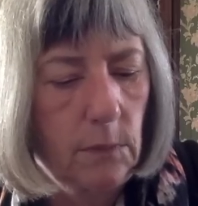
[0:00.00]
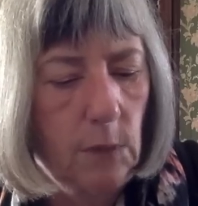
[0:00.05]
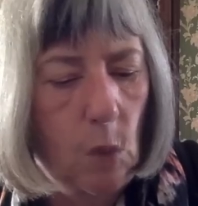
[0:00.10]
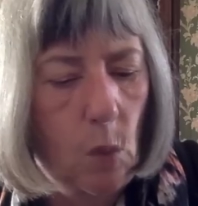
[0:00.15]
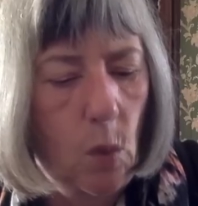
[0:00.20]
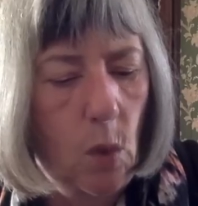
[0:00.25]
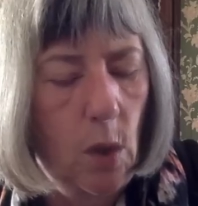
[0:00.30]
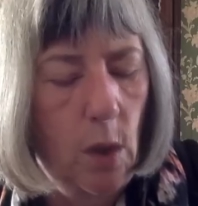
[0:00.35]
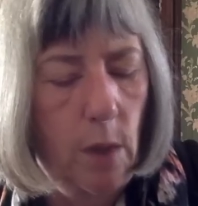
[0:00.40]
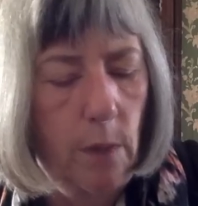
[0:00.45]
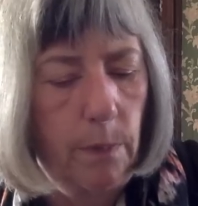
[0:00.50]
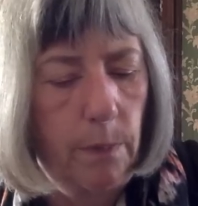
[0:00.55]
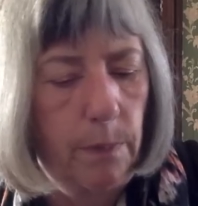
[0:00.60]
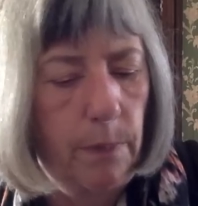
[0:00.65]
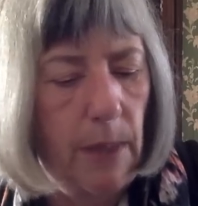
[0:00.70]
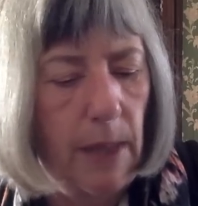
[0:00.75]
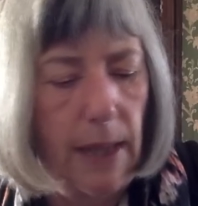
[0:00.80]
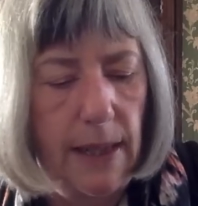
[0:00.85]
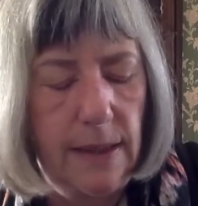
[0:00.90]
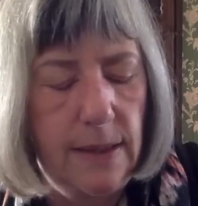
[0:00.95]

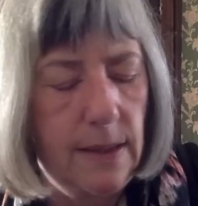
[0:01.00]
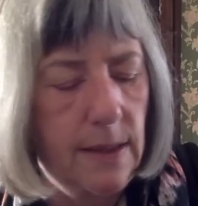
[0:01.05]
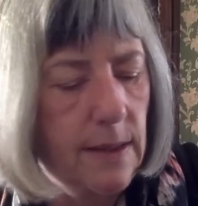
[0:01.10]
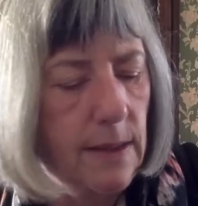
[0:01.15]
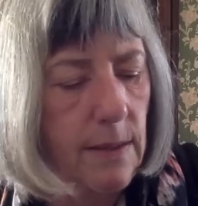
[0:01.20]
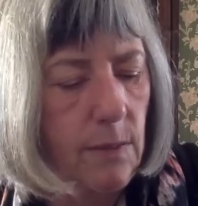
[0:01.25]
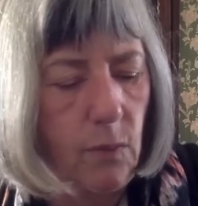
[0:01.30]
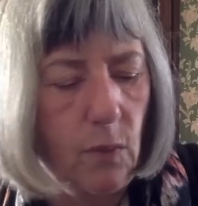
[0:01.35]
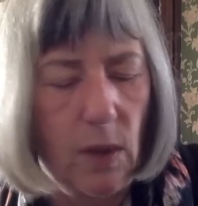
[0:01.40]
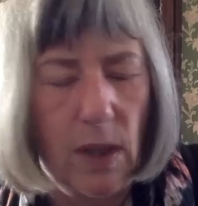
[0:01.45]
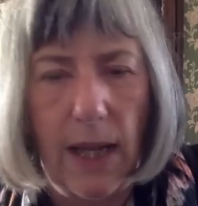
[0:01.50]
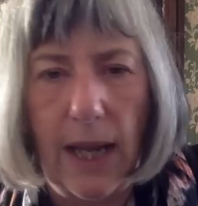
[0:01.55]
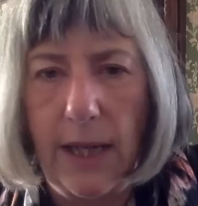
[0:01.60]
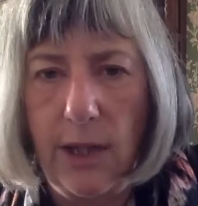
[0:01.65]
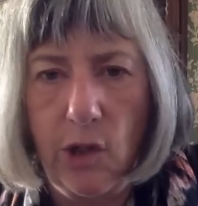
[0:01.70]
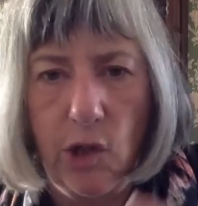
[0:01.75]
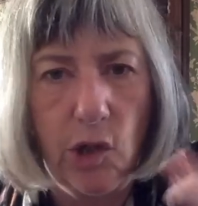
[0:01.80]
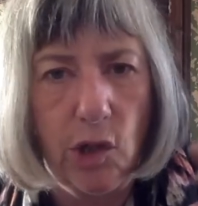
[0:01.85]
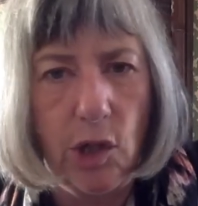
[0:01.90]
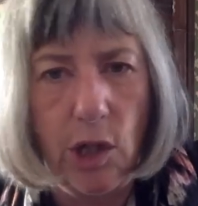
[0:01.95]
workplace,
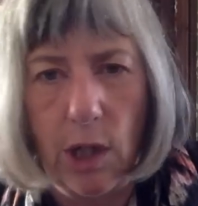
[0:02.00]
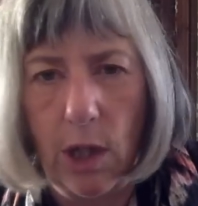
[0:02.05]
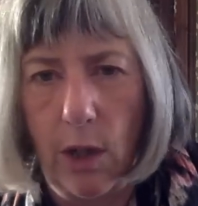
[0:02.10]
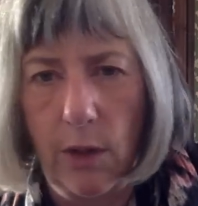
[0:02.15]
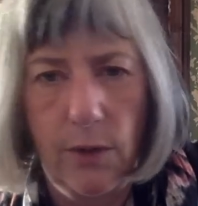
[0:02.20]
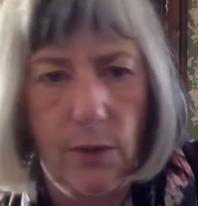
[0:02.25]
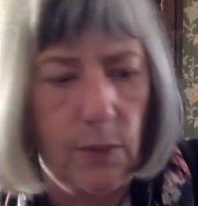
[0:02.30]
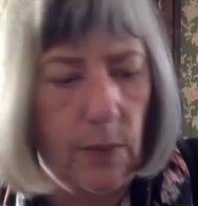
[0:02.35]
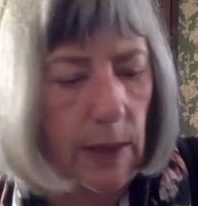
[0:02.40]
close